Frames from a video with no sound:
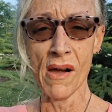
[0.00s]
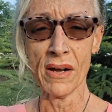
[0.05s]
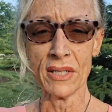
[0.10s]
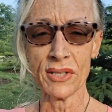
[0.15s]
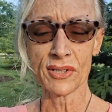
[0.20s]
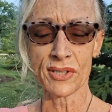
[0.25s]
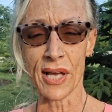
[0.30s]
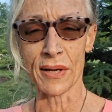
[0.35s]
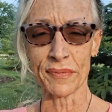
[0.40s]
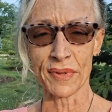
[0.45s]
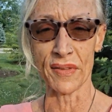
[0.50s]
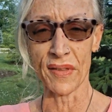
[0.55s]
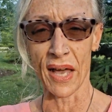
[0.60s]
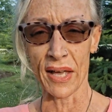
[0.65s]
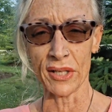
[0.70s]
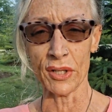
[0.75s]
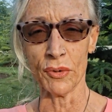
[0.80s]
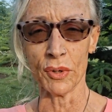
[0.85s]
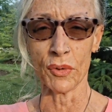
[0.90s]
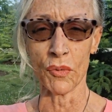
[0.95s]
something
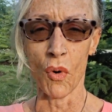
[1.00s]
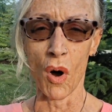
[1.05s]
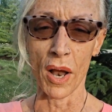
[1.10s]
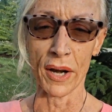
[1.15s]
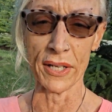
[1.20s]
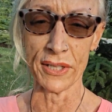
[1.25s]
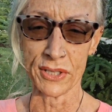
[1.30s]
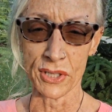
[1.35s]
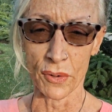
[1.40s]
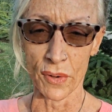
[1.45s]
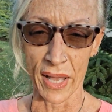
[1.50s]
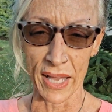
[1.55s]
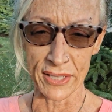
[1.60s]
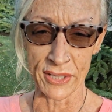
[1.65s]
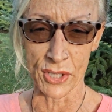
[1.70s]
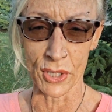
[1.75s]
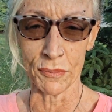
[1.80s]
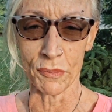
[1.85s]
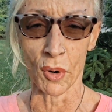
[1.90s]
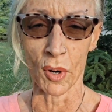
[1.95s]
that you would want to donate
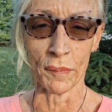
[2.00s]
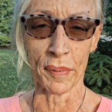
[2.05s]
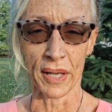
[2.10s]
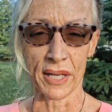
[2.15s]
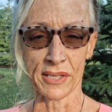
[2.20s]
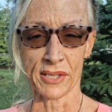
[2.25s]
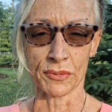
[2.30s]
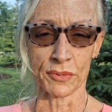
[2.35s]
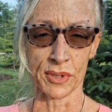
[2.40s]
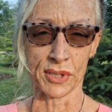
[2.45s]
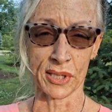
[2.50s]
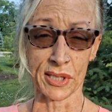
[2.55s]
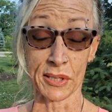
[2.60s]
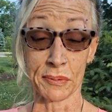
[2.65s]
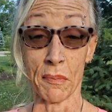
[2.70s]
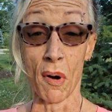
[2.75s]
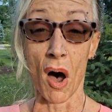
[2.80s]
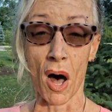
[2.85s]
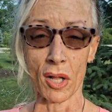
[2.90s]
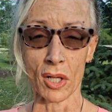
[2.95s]
to more because it was a
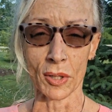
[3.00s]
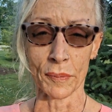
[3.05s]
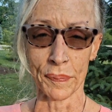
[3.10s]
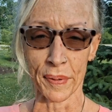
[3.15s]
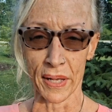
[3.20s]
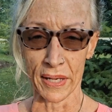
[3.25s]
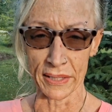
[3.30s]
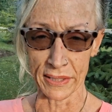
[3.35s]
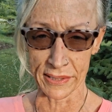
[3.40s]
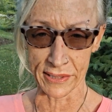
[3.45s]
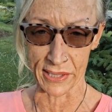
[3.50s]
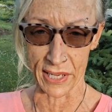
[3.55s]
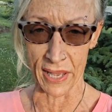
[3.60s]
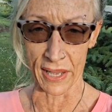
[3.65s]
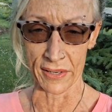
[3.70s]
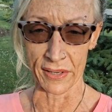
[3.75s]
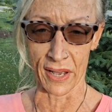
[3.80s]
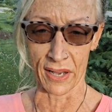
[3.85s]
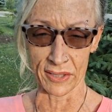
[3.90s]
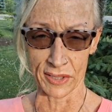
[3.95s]
smaller place
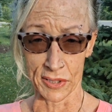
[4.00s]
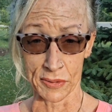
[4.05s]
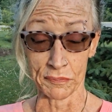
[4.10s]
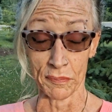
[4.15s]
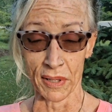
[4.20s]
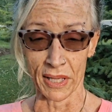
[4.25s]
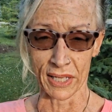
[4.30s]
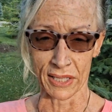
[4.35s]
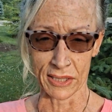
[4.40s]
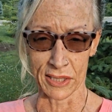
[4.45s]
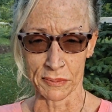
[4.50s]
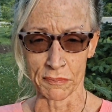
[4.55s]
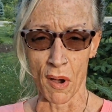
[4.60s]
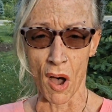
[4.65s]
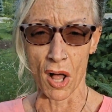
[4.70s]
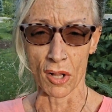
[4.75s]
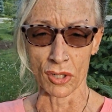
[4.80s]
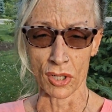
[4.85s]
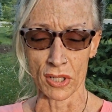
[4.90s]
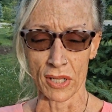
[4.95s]
and like a
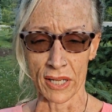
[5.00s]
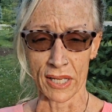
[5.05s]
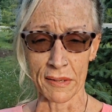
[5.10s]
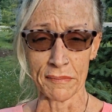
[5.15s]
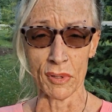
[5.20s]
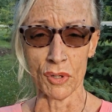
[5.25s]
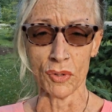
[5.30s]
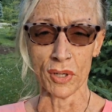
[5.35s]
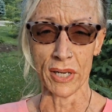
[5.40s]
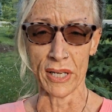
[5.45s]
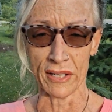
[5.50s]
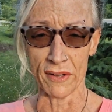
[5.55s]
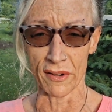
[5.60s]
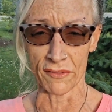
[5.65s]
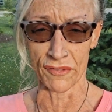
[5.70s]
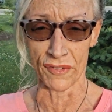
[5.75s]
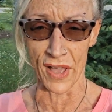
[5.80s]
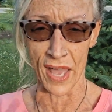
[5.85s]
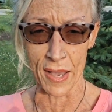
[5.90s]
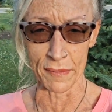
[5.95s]
smaller like community of
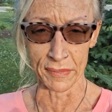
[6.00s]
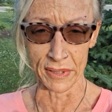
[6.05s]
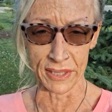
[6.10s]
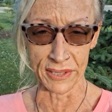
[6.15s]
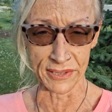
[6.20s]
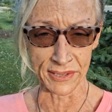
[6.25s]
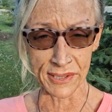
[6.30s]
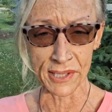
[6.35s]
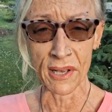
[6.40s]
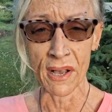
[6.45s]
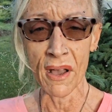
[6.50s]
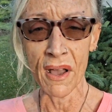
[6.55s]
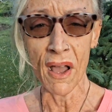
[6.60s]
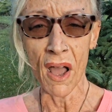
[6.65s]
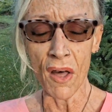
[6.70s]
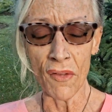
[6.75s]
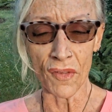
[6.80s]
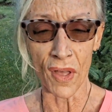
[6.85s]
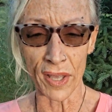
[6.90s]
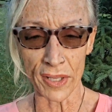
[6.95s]
families
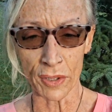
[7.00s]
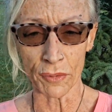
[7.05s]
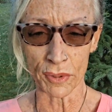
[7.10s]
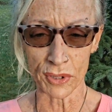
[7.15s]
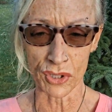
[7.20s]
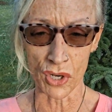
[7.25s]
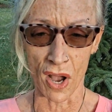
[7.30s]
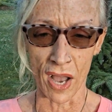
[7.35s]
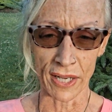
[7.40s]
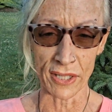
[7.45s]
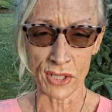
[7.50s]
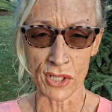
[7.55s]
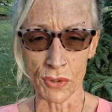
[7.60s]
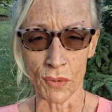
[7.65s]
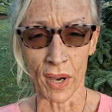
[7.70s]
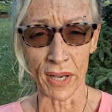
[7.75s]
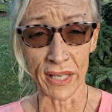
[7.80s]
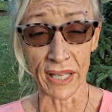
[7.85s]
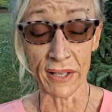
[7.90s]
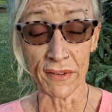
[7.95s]
that you were trying
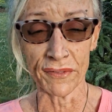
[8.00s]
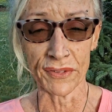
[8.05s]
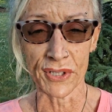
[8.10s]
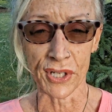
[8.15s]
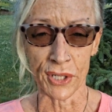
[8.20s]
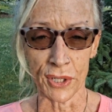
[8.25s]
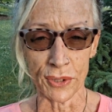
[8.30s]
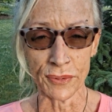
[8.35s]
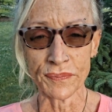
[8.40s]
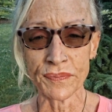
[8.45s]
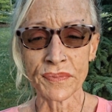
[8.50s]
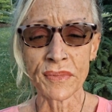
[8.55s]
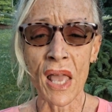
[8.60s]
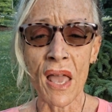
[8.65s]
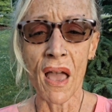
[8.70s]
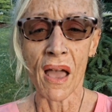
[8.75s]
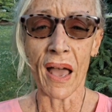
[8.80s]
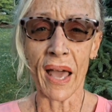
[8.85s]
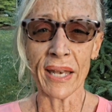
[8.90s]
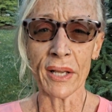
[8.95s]
to give to.
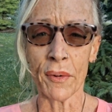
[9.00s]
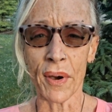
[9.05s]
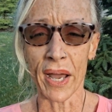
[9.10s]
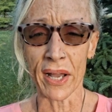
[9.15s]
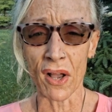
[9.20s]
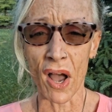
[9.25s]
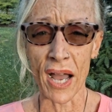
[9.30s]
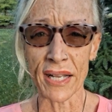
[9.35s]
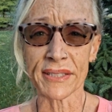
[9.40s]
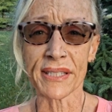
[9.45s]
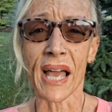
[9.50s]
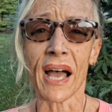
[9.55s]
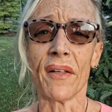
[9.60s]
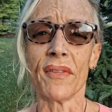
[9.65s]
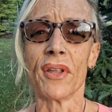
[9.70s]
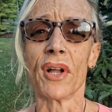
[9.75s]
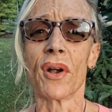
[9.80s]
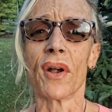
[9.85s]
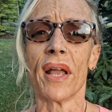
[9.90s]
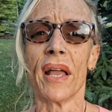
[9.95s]
Anyway, I got down
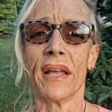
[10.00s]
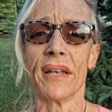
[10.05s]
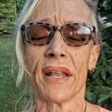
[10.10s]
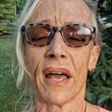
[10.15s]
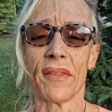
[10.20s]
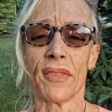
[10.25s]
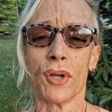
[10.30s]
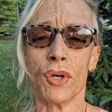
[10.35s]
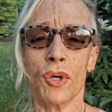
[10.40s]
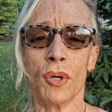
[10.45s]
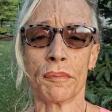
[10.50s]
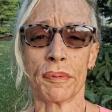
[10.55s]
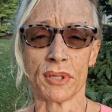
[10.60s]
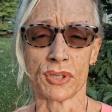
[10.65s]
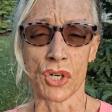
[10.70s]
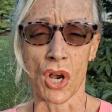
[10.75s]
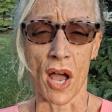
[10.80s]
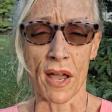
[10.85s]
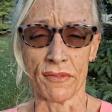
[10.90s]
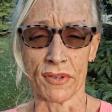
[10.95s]
there and the Uber
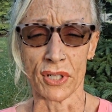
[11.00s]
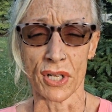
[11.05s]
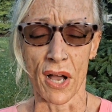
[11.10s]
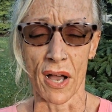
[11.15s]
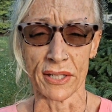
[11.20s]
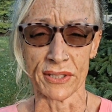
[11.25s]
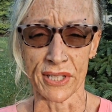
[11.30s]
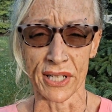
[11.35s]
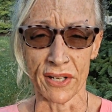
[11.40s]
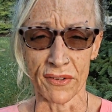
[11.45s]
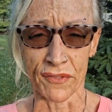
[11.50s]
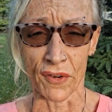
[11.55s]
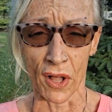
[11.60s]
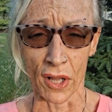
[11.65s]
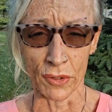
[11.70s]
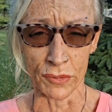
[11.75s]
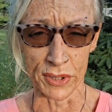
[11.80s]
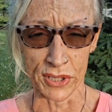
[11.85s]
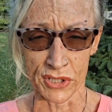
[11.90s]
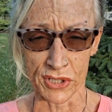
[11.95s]
driver didn't
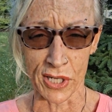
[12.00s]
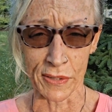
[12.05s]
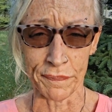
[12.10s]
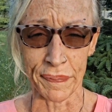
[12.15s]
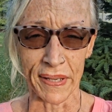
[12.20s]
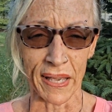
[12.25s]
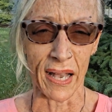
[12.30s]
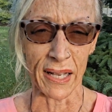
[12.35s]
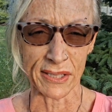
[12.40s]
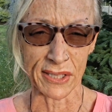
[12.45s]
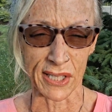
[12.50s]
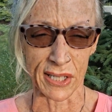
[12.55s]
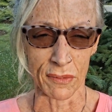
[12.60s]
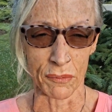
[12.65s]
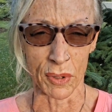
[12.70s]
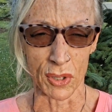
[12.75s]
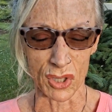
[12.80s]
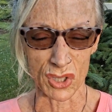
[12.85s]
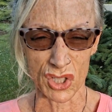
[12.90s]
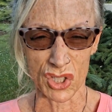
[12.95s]
follow his GPS and
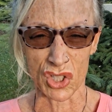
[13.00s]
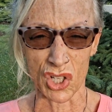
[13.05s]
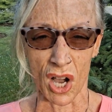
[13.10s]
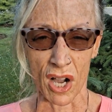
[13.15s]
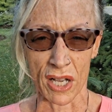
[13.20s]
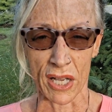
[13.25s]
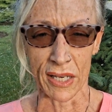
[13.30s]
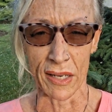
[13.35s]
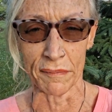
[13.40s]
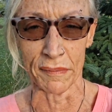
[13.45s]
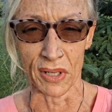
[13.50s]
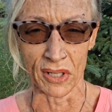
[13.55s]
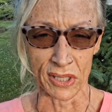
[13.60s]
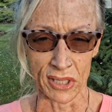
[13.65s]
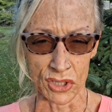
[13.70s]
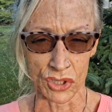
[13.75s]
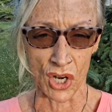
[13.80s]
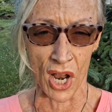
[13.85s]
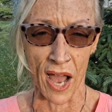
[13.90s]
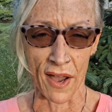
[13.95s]
we were stuck in a
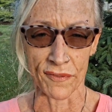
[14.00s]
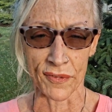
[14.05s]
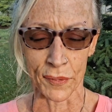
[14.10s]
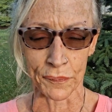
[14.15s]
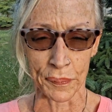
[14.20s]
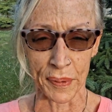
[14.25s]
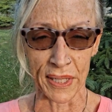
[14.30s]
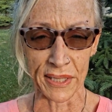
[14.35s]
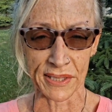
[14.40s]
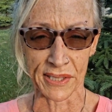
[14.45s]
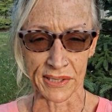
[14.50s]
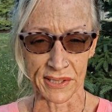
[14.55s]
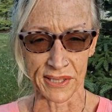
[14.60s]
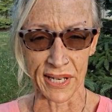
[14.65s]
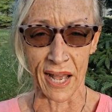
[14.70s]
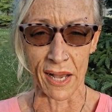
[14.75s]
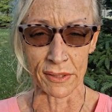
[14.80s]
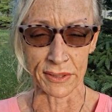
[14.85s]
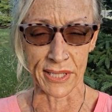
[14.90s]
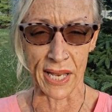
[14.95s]
million traffic places
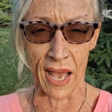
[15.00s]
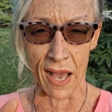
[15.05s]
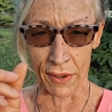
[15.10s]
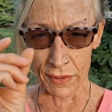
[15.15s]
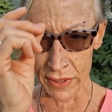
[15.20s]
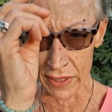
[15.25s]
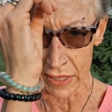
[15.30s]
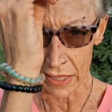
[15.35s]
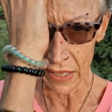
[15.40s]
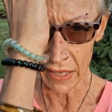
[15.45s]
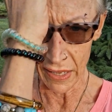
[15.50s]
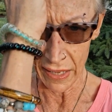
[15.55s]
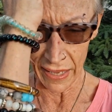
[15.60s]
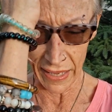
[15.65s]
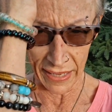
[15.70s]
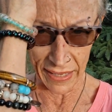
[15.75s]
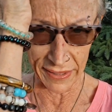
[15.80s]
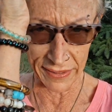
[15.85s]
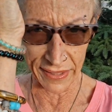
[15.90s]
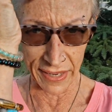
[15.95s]
downtown,
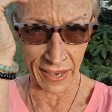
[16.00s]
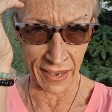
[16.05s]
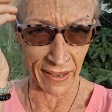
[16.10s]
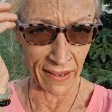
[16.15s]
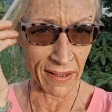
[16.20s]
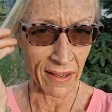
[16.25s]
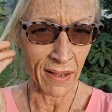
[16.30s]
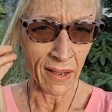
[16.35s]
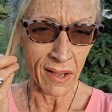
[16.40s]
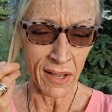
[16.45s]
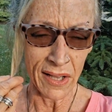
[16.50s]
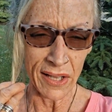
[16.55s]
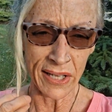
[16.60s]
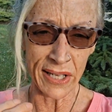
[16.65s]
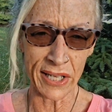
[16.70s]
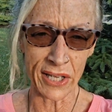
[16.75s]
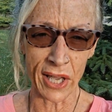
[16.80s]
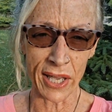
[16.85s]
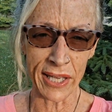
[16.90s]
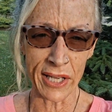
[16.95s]
and
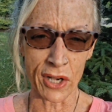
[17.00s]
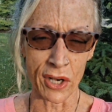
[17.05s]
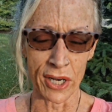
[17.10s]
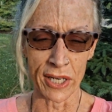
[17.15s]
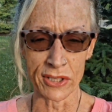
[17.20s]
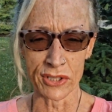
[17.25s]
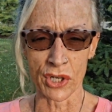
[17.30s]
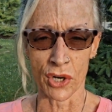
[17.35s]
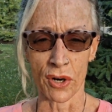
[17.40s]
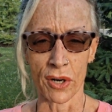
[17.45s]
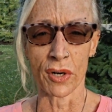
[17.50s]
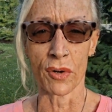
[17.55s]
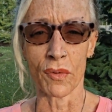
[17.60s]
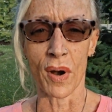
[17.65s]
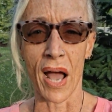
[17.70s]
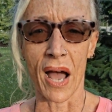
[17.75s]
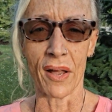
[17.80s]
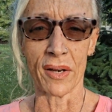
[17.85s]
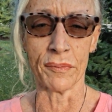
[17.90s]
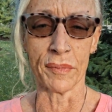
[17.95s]
he couldn't turn
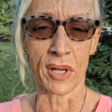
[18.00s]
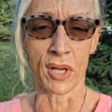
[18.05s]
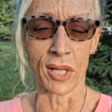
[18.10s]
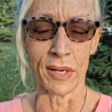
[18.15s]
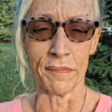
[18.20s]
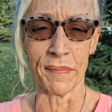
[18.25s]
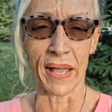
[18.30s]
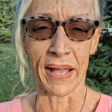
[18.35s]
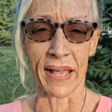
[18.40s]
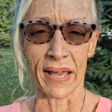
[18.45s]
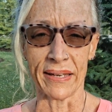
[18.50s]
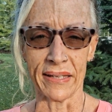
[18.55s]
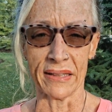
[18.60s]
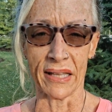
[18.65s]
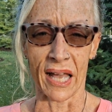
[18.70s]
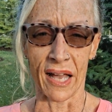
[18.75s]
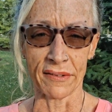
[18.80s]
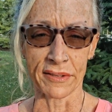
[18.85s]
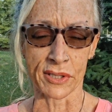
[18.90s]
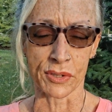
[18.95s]
around and we couldn't make any
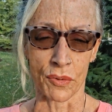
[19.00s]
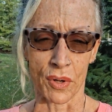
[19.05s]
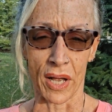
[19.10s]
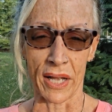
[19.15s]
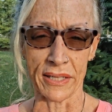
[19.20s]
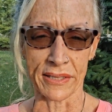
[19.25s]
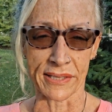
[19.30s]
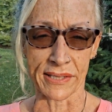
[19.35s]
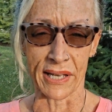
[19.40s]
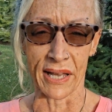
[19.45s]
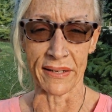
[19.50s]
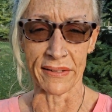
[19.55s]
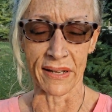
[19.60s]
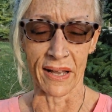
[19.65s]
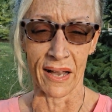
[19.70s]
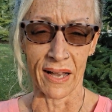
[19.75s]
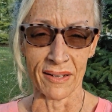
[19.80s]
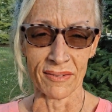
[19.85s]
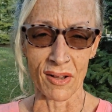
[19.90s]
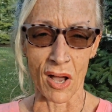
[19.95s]
lefts, rights, and
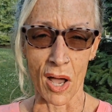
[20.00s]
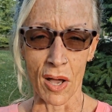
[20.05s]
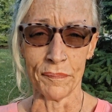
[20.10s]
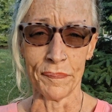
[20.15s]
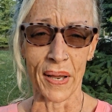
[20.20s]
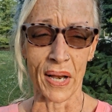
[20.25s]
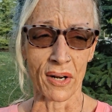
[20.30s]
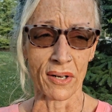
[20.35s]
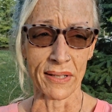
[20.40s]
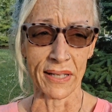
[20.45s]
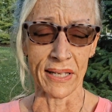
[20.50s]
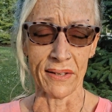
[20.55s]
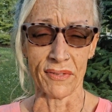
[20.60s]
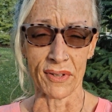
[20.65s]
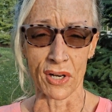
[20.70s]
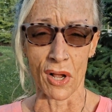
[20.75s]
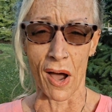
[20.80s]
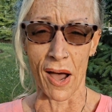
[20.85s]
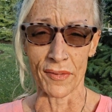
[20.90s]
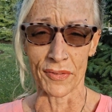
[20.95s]
I barely even
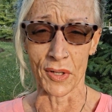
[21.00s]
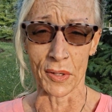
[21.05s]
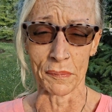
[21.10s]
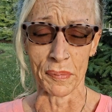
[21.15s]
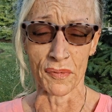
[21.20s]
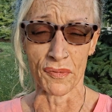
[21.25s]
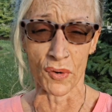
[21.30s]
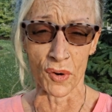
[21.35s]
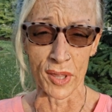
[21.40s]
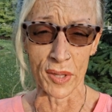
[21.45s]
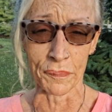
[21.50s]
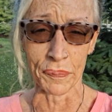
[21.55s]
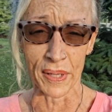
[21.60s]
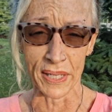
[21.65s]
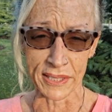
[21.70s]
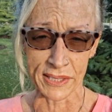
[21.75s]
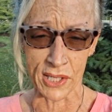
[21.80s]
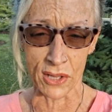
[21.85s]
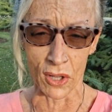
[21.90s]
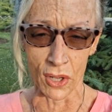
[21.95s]
got there before the
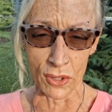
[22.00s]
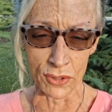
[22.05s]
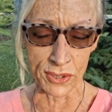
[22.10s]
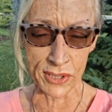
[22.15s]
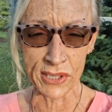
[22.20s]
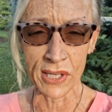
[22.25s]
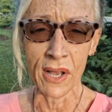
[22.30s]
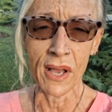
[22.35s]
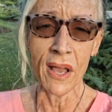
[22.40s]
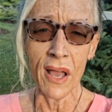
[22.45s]
place closed.